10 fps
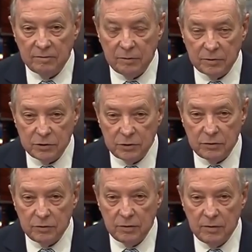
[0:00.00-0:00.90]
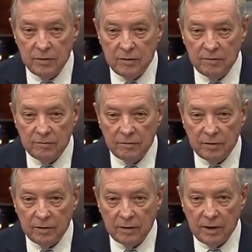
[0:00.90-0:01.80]
to pursue
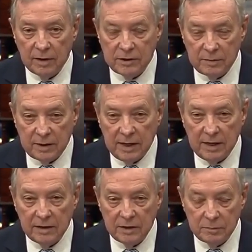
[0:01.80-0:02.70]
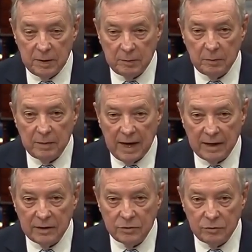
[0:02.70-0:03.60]
for assimilating these people
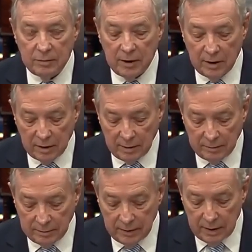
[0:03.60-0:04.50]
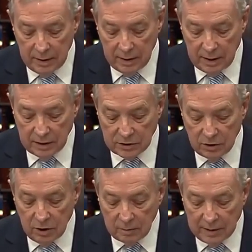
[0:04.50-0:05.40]
back into America. It is
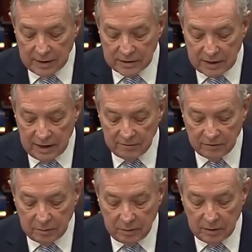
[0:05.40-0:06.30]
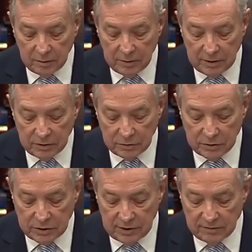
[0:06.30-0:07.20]
long past time for the BOP to
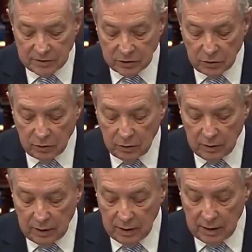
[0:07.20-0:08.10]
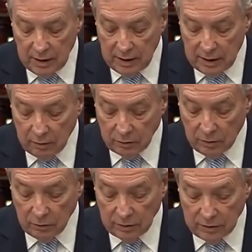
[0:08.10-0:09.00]
achieve this goal, and it
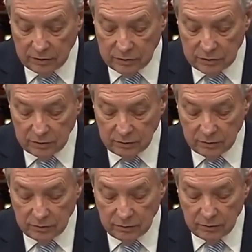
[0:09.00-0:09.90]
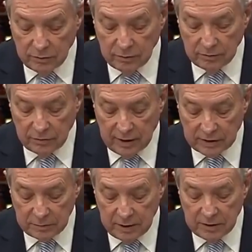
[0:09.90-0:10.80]
will only do so through
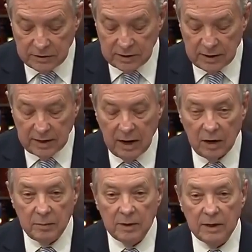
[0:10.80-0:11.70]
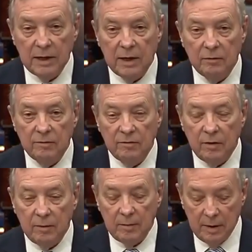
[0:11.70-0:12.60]
transparency, accountability, and
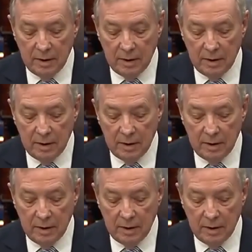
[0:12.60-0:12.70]
reform.